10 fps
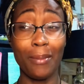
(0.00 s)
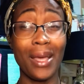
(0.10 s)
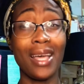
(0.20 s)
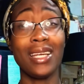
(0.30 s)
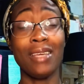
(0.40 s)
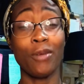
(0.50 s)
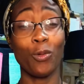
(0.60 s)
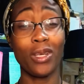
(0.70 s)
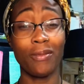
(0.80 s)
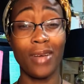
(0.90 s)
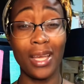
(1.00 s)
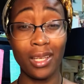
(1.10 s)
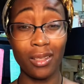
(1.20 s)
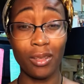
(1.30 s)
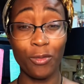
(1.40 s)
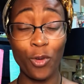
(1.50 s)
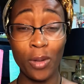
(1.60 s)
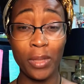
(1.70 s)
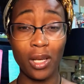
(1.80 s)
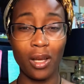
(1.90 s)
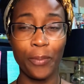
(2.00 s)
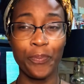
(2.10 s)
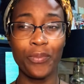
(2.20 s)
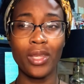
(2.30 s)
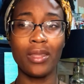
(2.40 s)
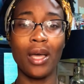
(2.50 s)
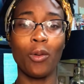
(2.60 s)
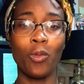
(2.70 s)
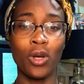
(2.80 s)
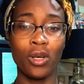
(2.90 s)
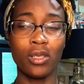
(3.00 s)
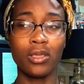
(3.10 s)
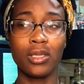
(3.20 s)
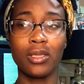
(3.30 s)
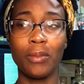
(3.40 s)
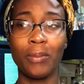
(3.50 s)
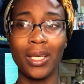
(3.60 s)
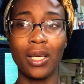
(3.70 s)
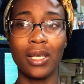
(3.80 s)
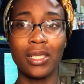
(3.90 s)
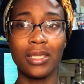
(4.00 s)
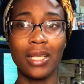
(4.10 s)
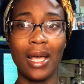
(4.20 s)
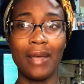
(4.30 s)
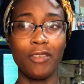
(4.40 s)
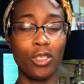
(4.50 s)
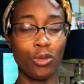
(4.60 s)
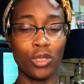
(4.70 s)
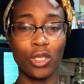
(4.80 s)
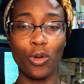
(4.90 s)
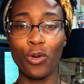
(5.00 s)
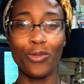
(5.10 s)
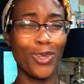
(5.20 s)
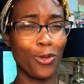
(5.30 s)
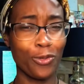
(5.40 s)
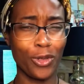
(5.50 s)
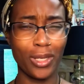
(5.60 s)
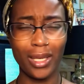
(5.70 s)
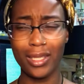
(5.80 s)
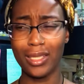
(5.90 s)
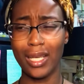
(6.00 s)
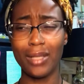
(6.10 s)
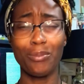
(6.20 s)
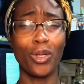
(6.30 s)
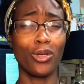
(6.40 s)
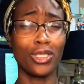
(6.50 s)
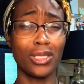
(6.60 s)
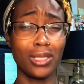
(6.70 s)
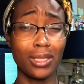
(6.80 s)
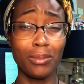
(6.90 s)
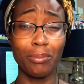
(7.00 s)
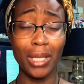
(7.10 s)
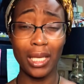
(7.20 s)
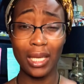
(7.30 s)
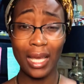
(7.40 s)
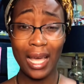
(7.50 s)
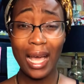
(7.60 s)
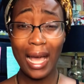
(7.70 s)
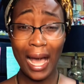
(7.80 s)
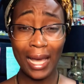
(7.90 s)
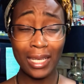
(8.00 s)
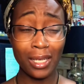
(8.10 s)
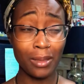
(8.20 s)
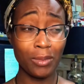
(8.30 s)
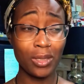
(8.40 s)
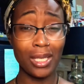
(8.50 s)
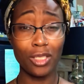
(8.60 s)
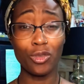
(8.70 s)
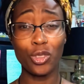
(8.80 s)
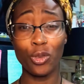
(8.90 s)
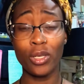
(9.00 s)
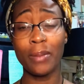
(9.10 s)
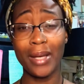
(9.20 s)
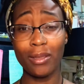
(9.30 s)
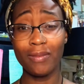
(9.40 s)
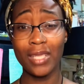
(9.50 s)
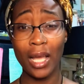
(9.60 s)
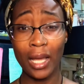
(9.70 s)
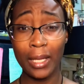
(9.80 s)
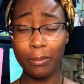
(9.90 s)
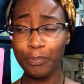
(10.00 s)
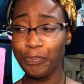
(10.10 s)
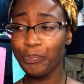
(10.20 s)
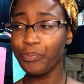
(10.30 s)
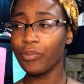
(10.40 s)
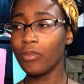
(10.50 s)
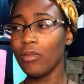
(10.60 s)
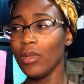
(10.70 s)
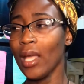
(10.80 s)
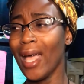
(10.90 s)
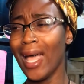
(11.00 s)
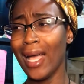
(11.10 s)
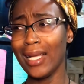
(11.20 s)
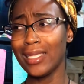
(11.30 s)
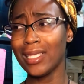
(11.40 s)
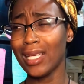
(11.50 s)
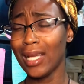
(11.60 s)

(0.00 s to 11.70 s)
and even with finding the formula that works, because I've used it over and over again and purchased big items in short amount of time. And